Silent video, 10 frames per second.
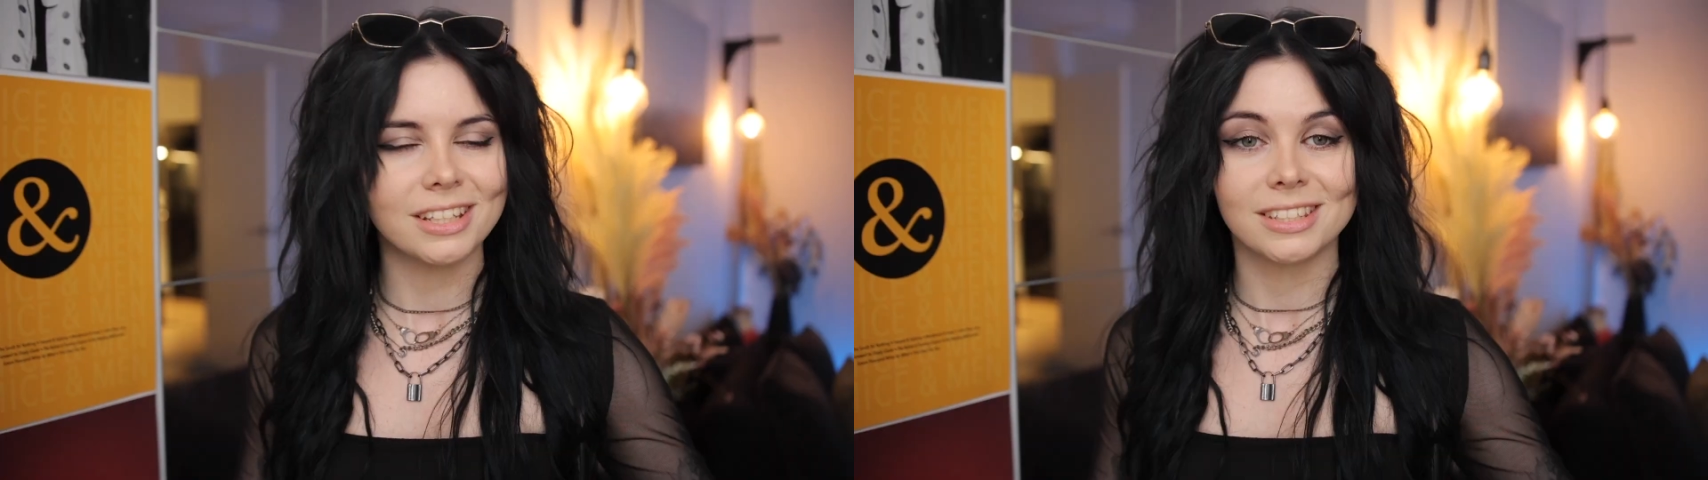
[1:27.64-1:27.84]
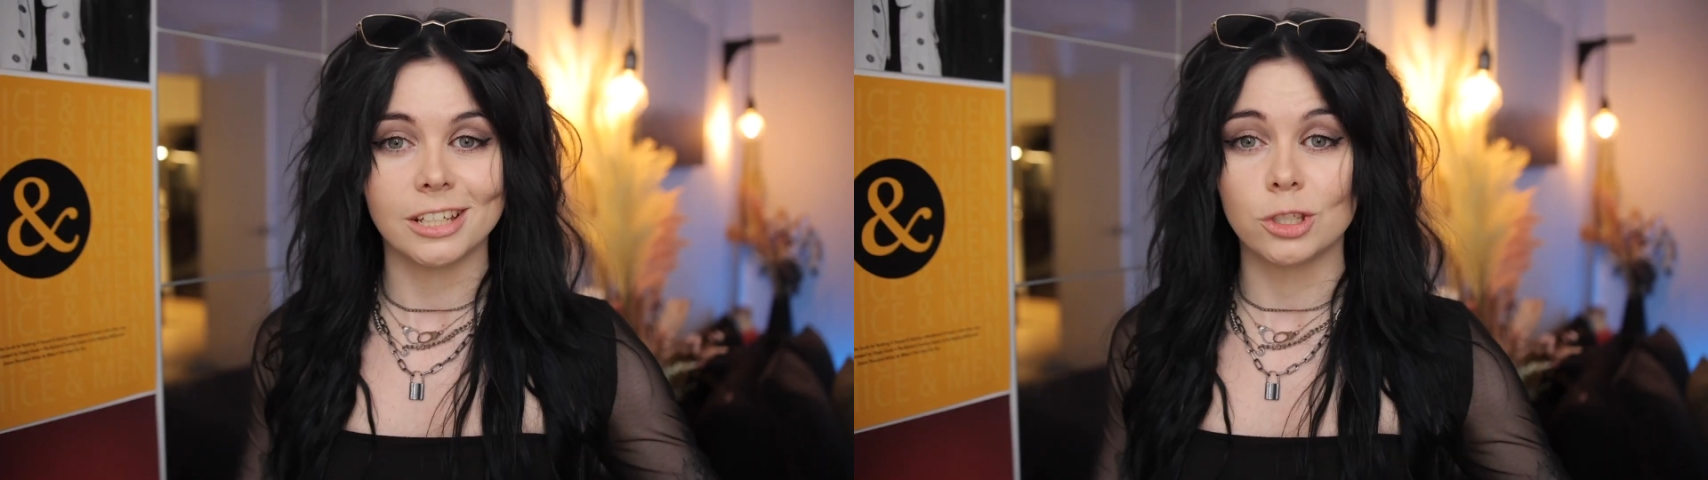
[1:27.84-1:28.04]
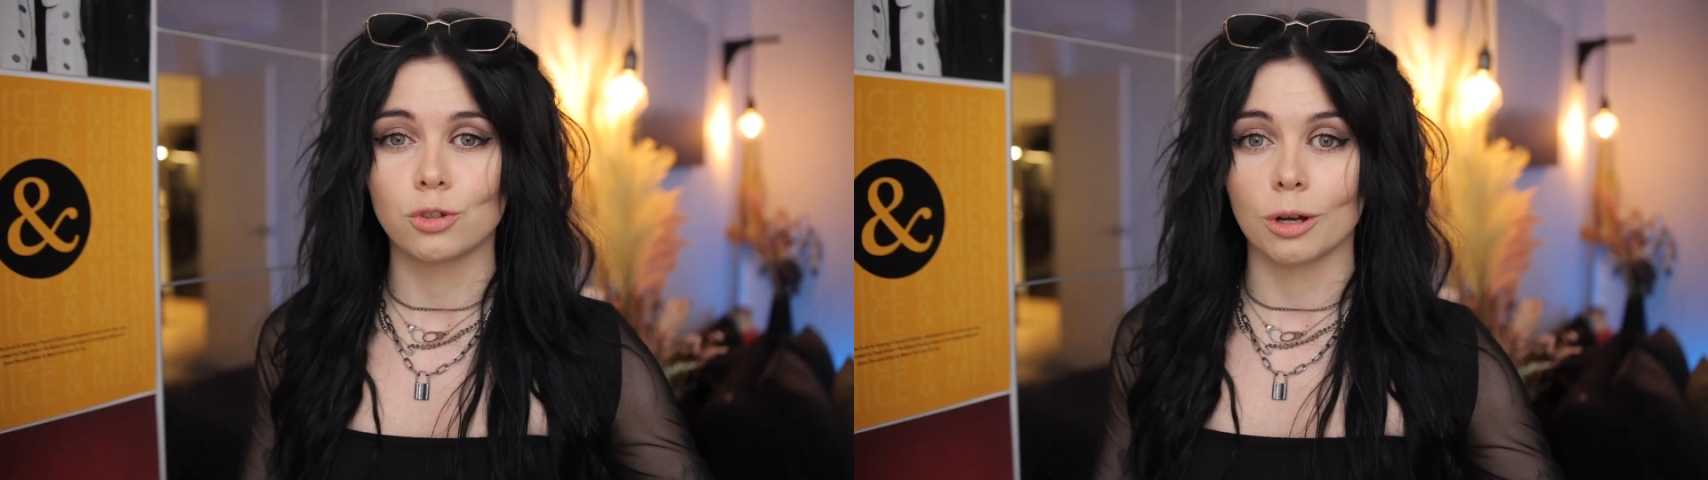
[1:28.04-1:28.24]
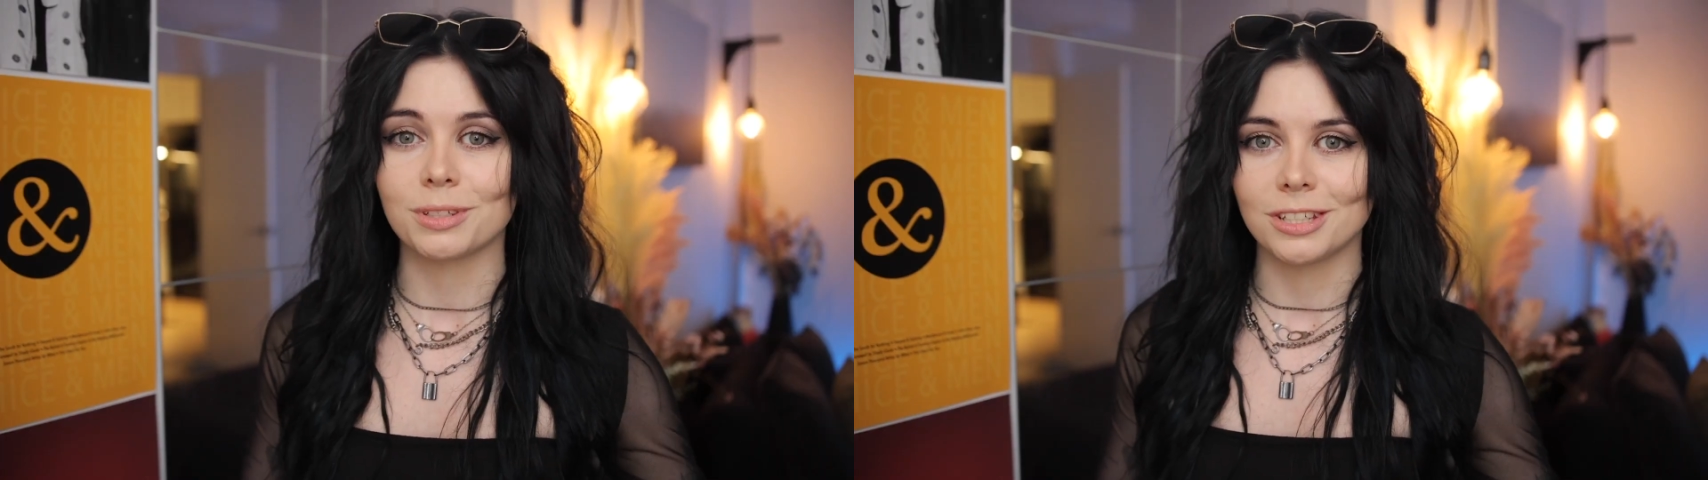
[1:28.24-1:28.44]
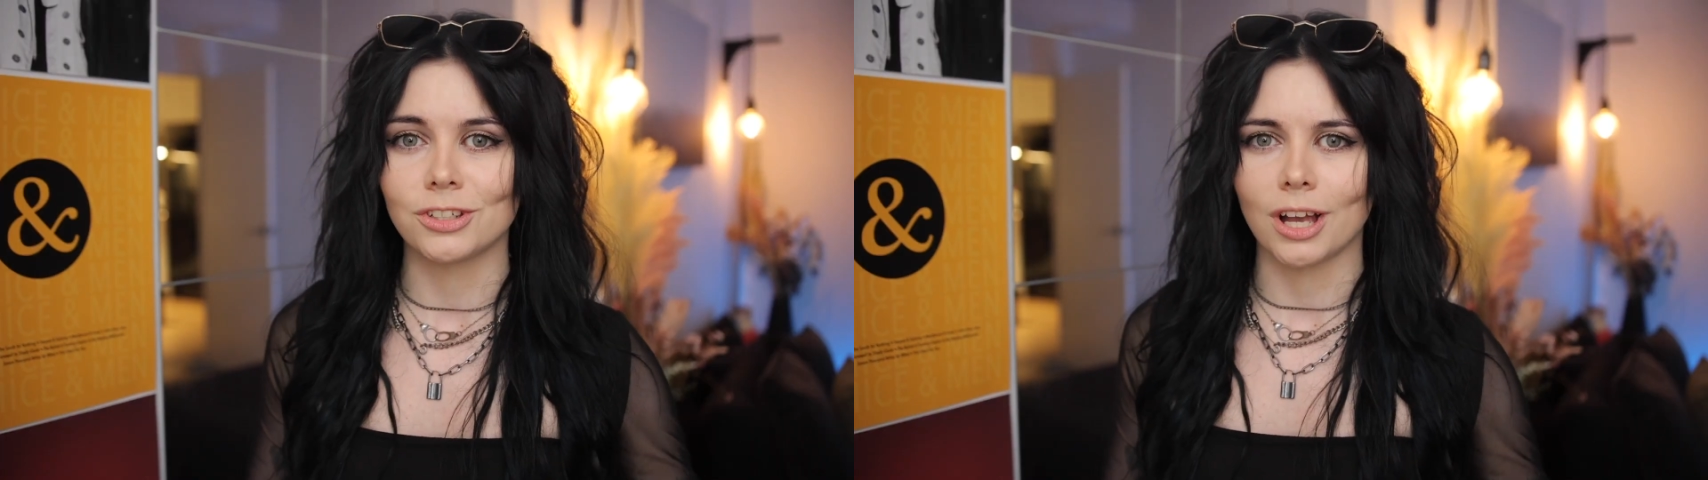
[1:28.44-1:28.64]
is in drop
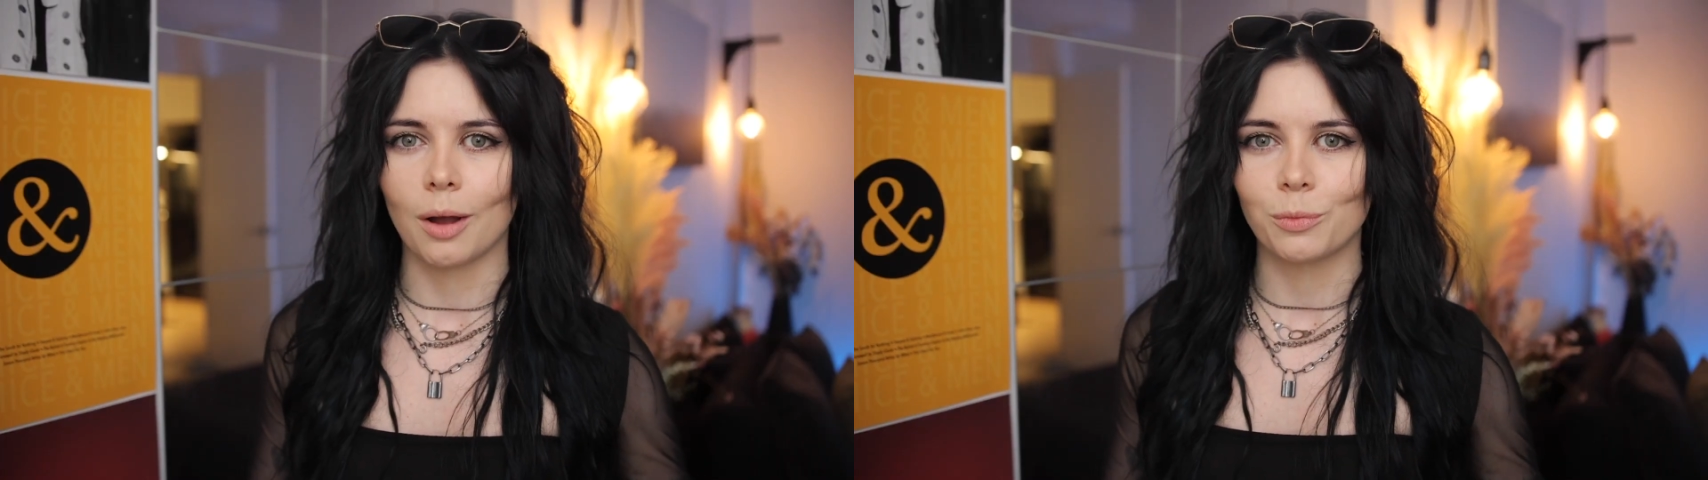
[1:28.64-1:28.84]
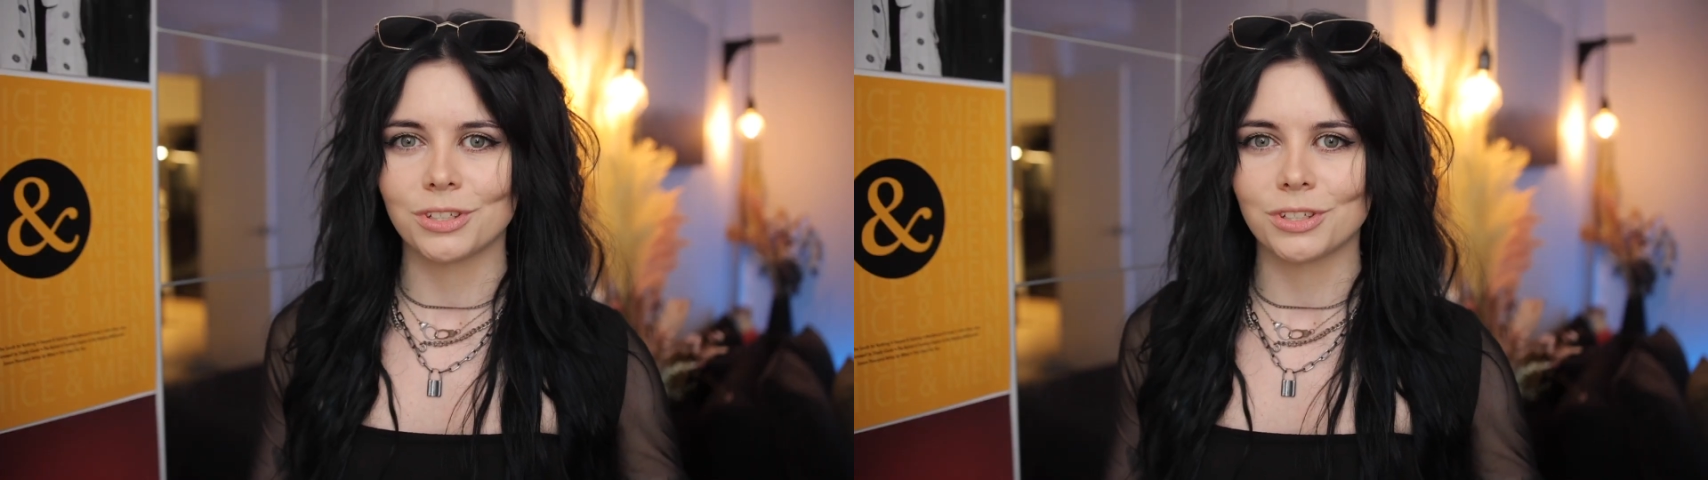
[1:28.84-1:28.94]
C sharp,